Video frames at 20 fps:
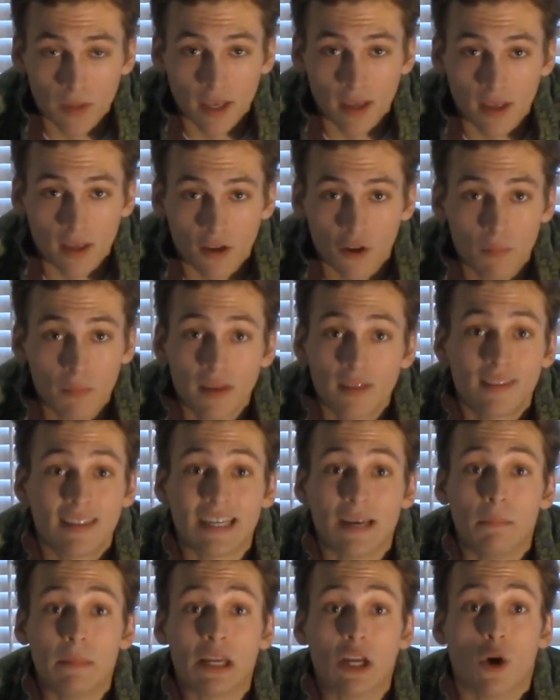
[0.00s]
You're
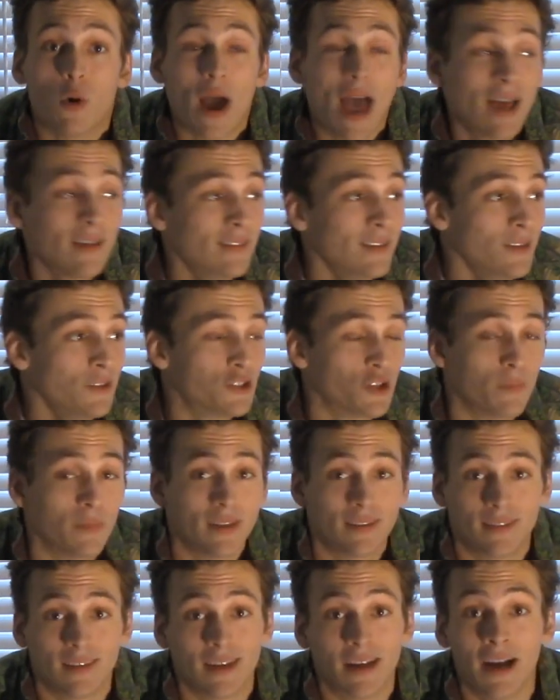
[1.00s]
missing amino acids, you're
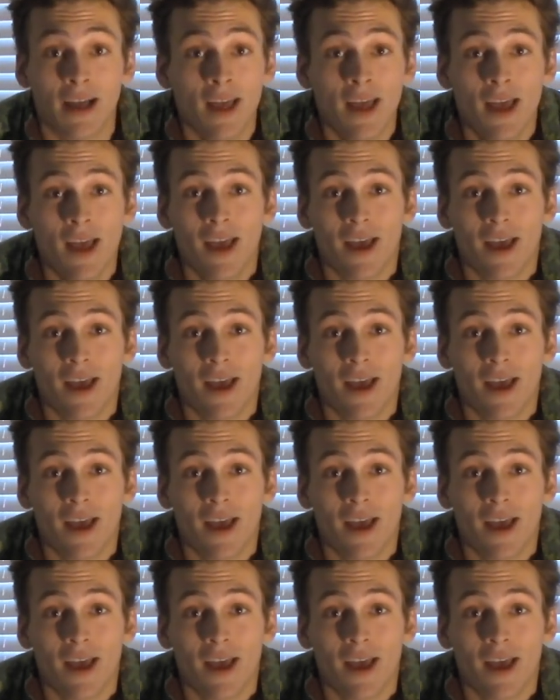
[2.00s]
missing,